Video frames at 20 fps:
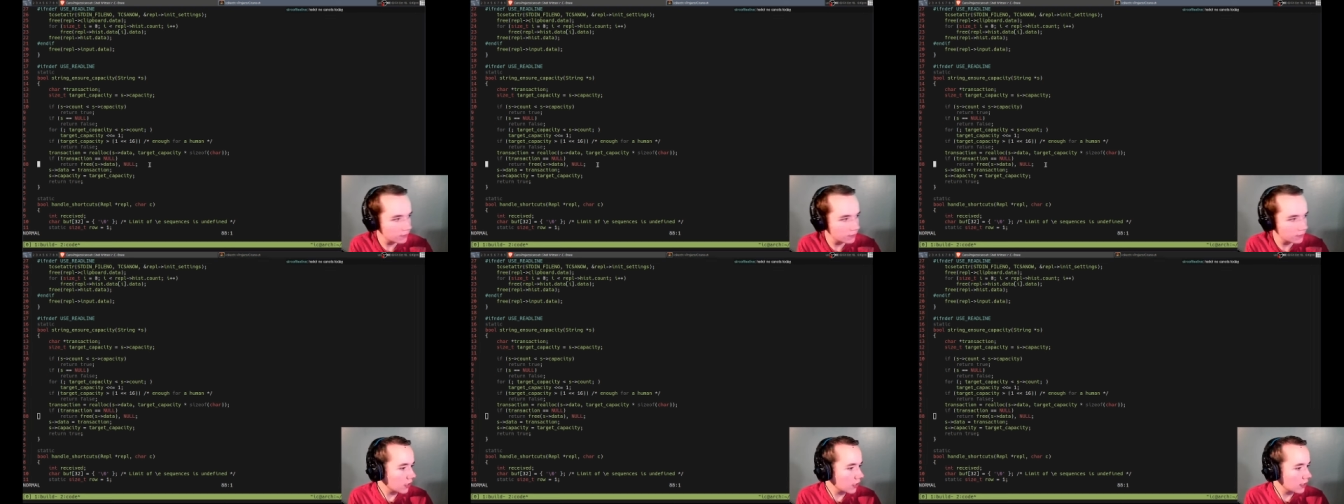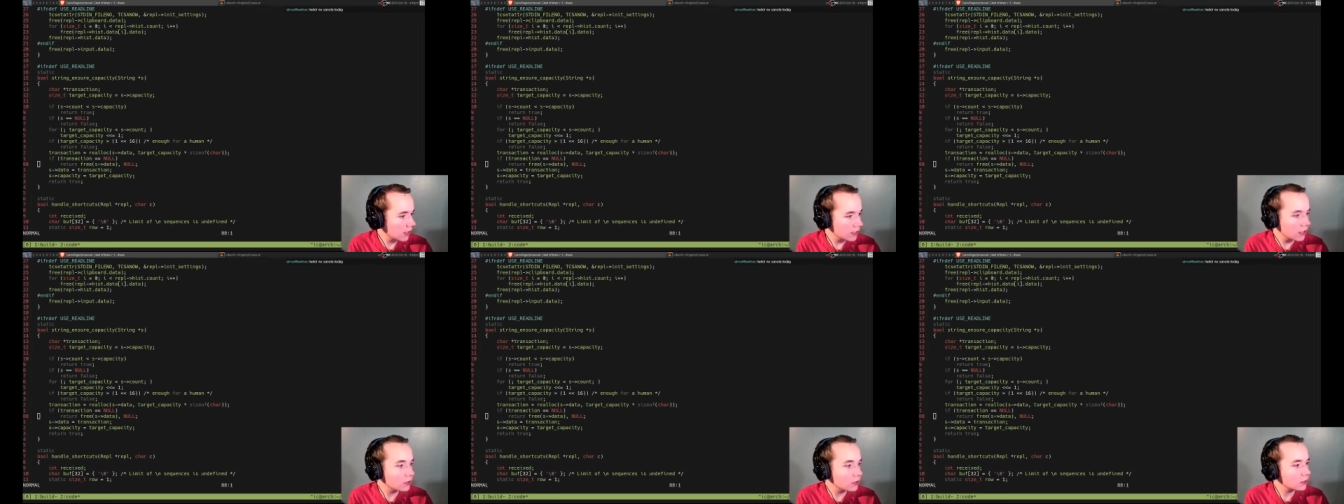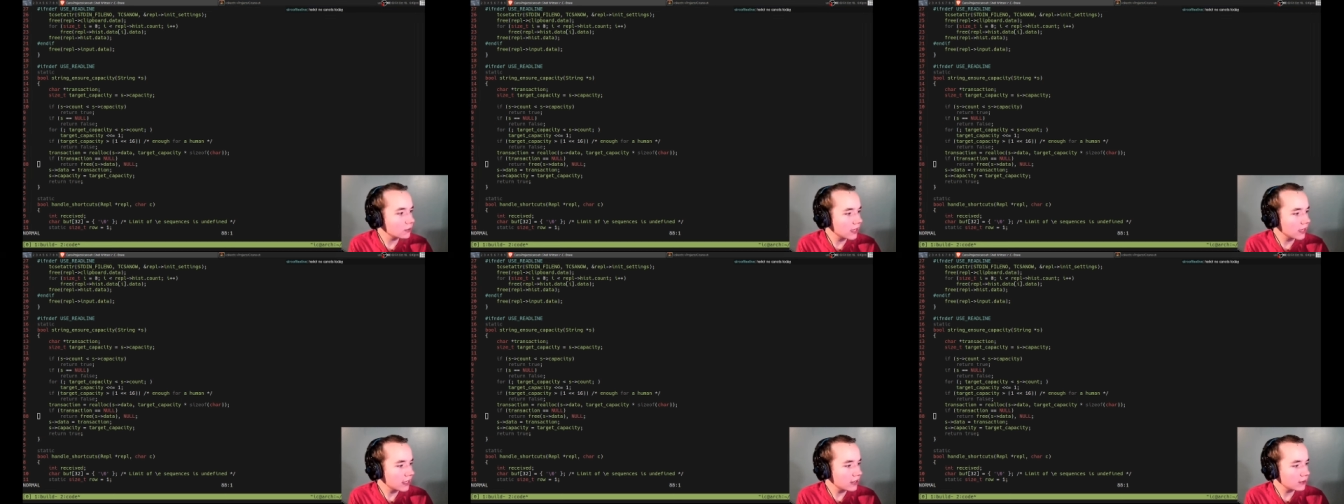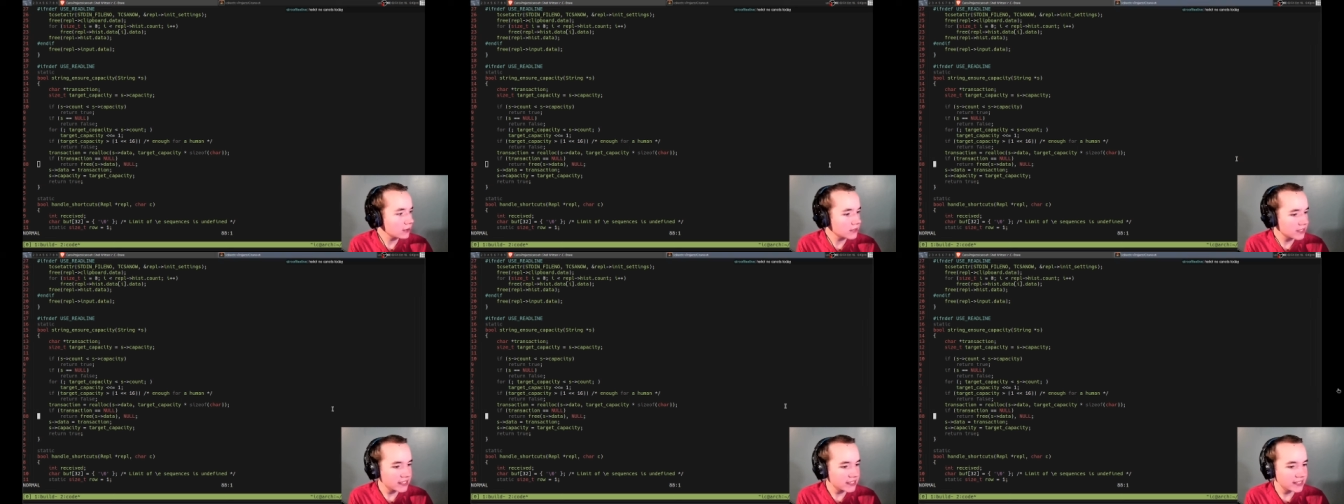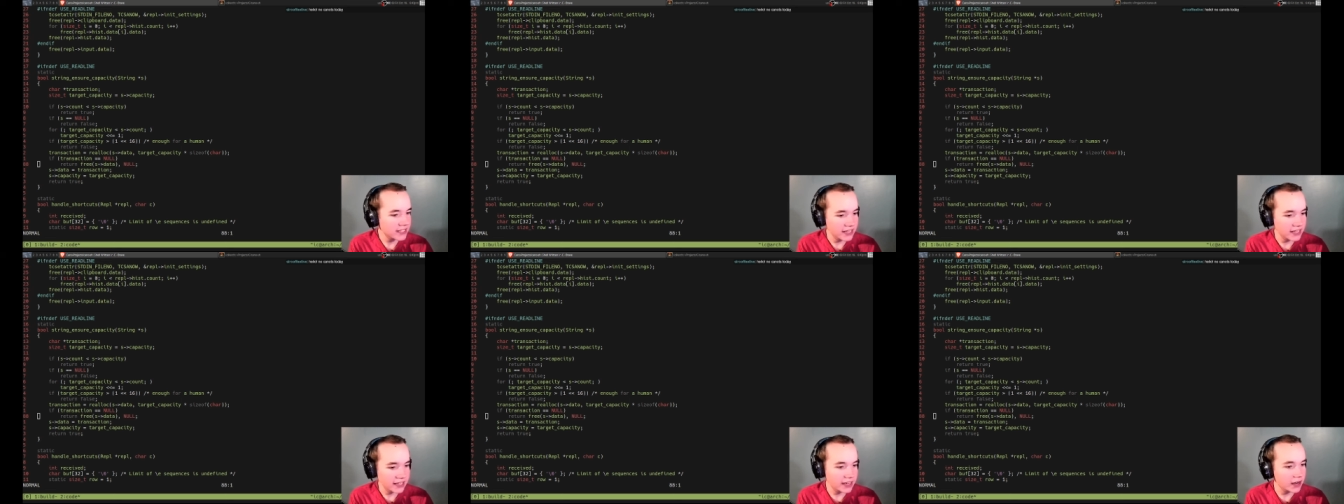No Kano TS
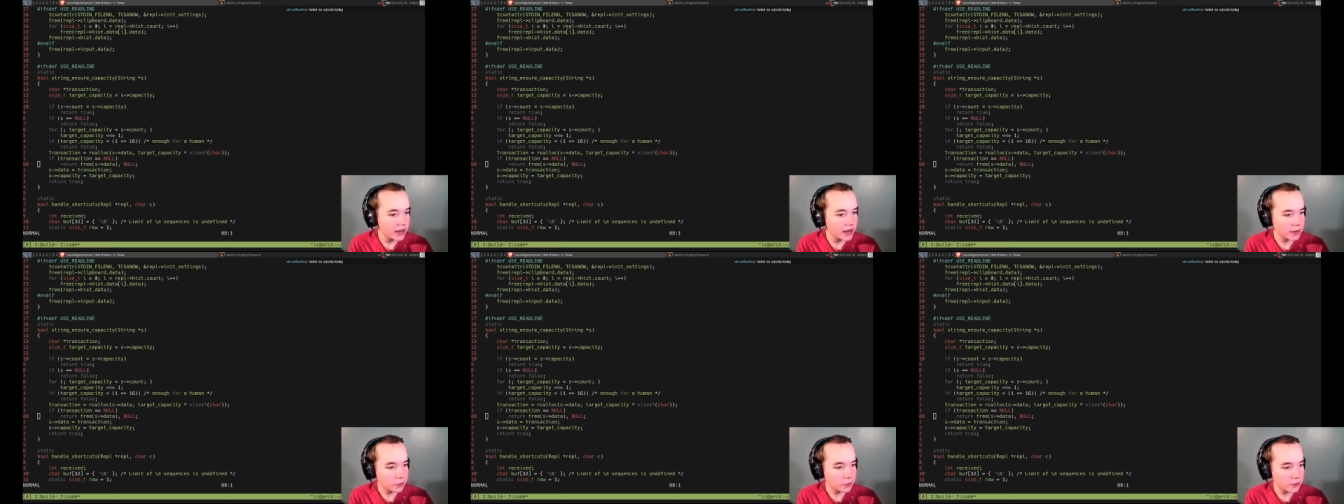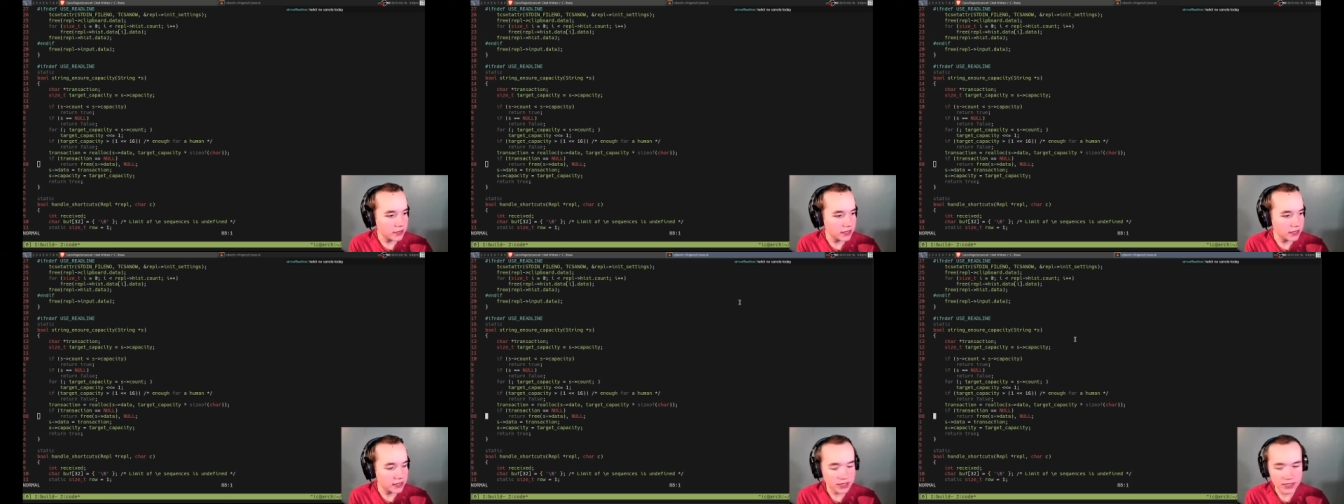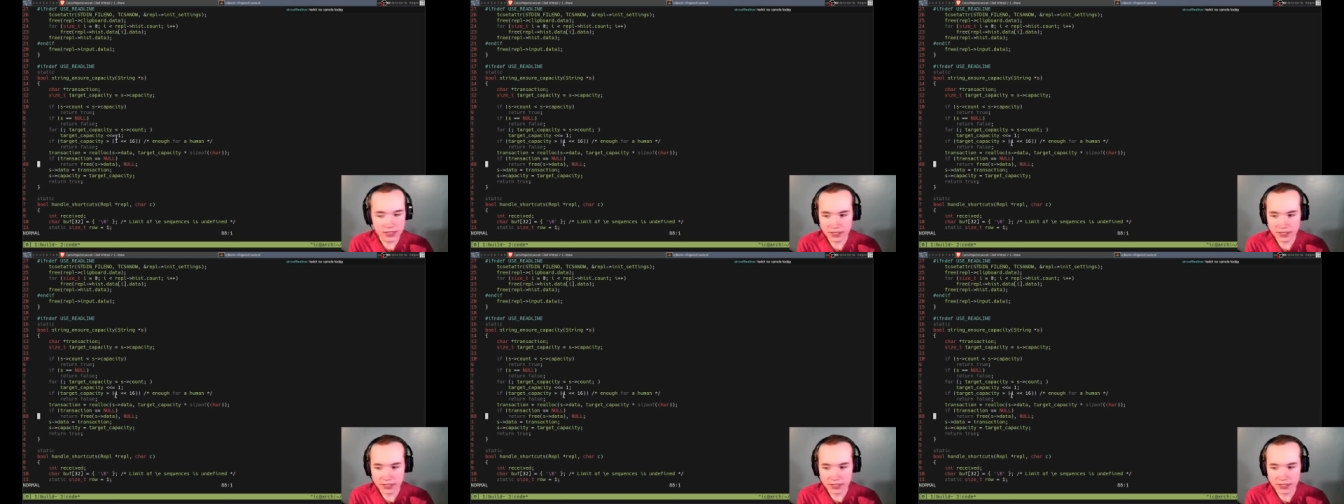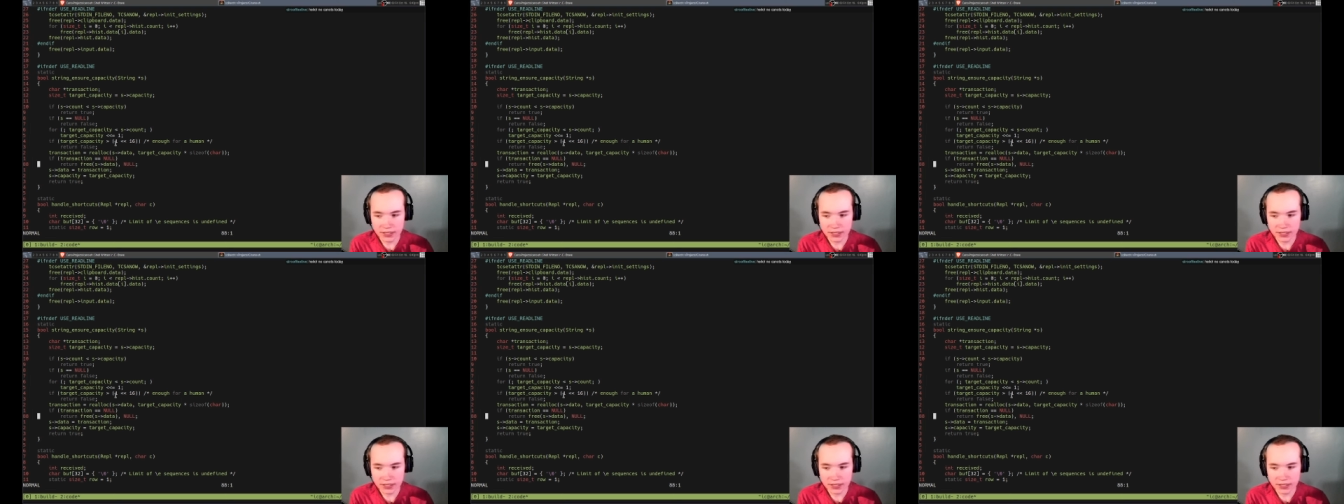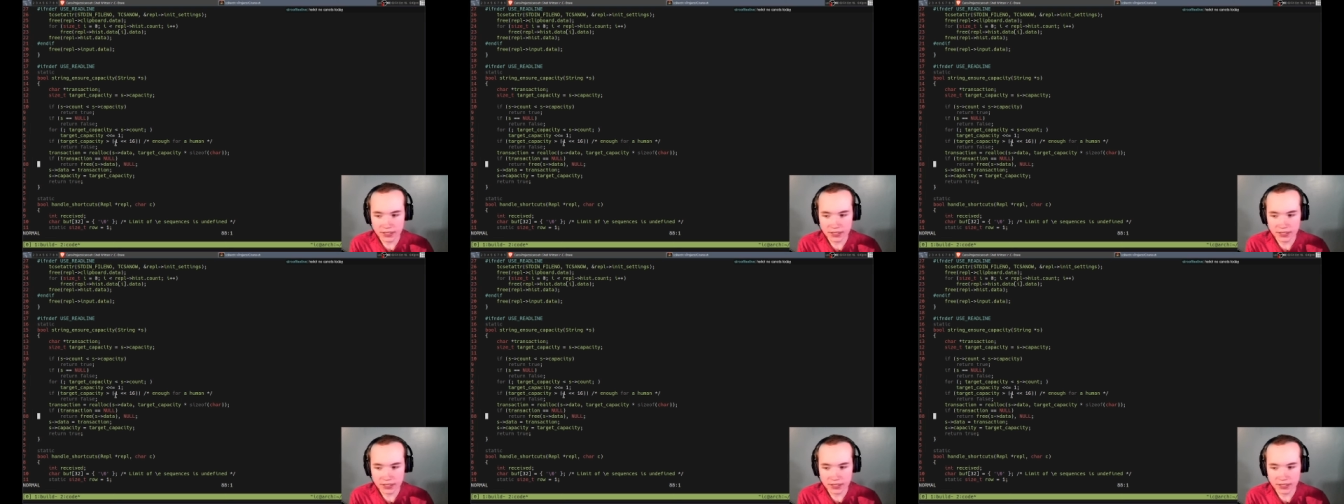today. No, I'm working on a different project.
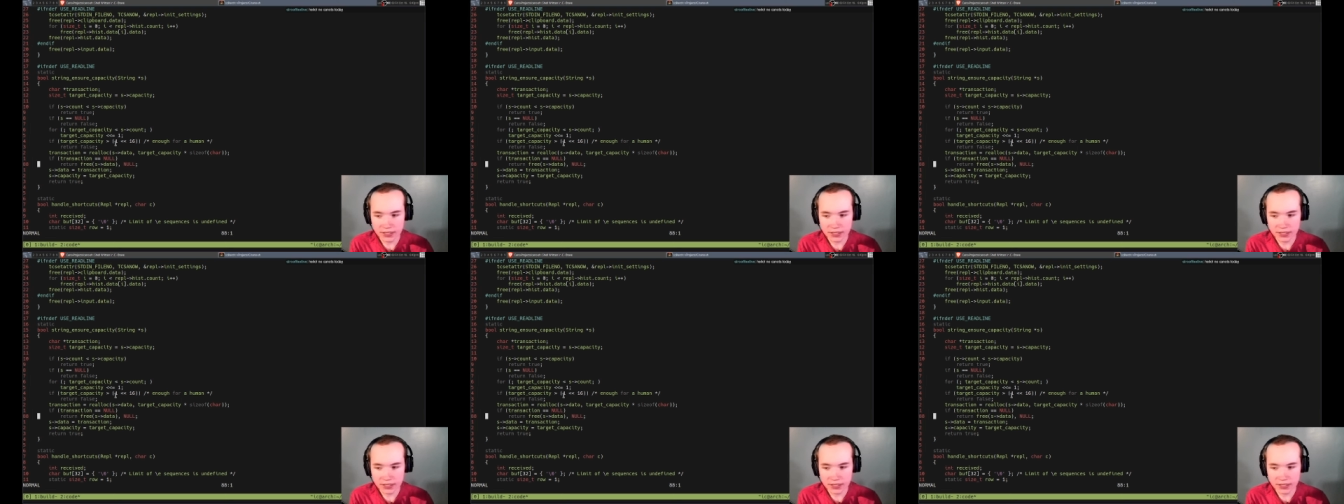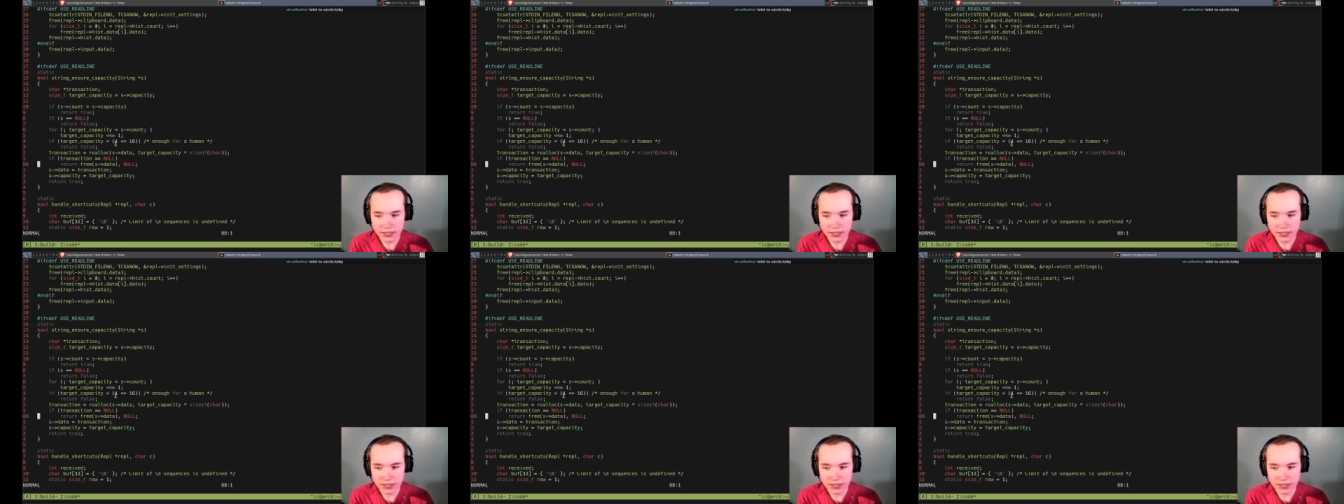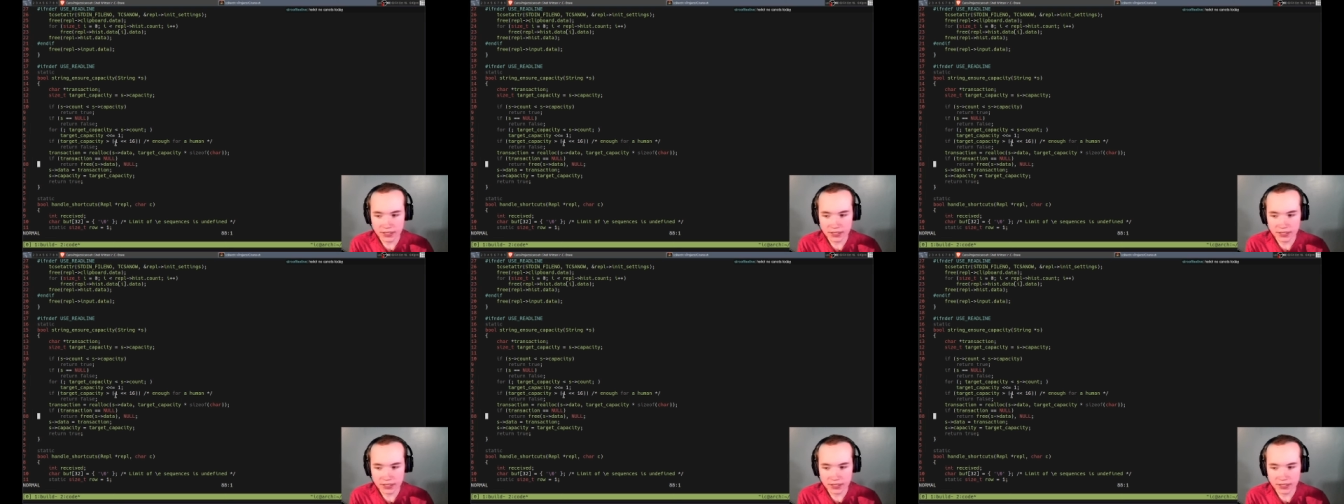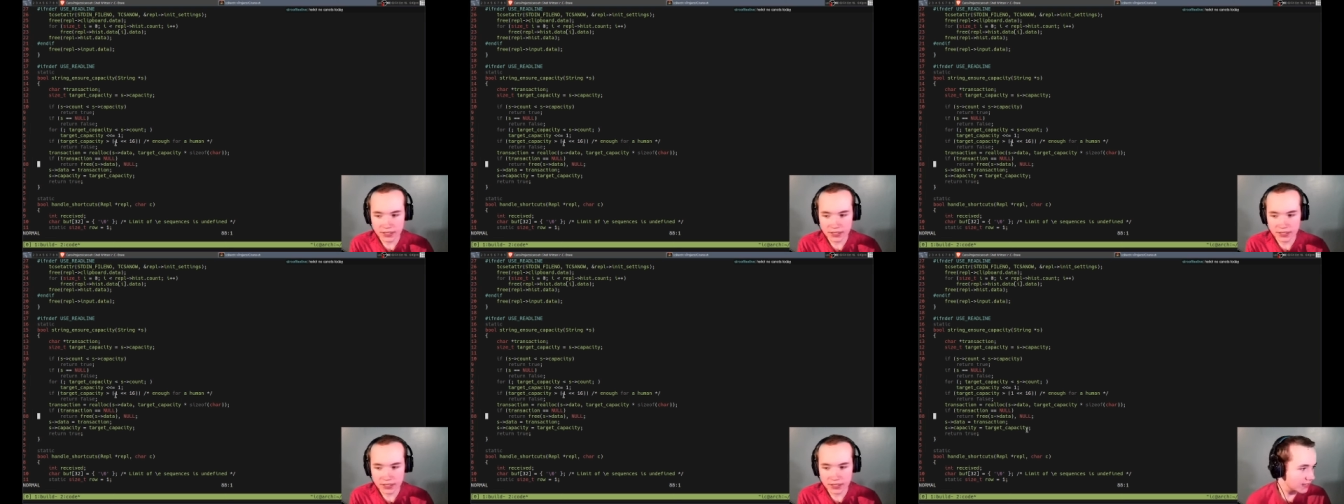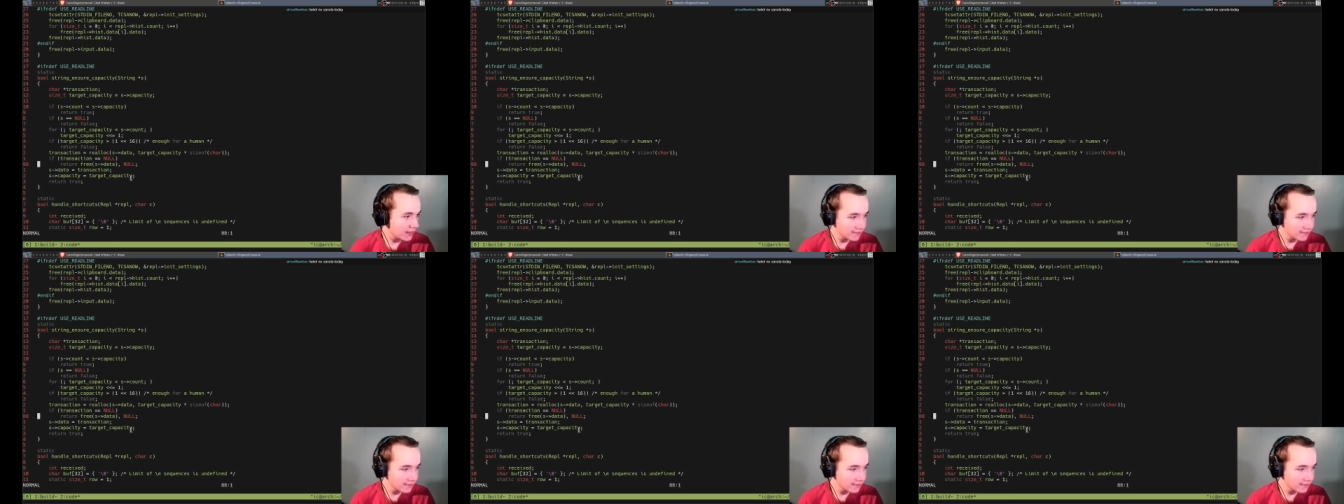How you doing, by the way?